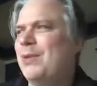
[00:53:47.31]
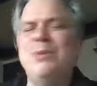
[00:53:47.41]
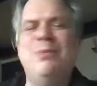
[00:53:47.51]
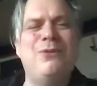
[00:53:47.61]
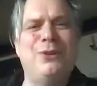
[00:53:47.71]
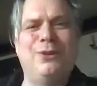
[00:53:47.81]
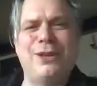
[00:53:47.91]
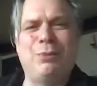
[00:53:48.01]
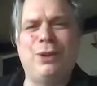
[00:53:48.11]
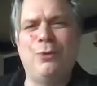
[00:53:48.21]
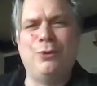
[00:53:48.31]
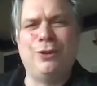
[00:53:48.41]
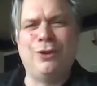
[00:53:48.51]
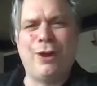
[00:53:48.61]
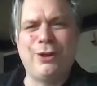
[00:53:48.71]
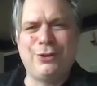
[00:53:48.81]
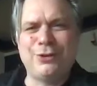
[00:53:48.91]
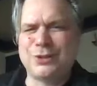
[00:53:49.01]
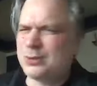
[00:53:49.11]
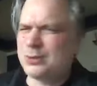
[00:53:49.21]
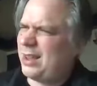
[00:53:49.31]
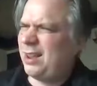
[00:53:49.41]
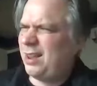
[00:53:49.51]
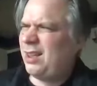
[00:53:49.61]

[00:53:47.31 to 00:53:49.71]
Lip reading: Biffy will let you play on one of their records. And I was like,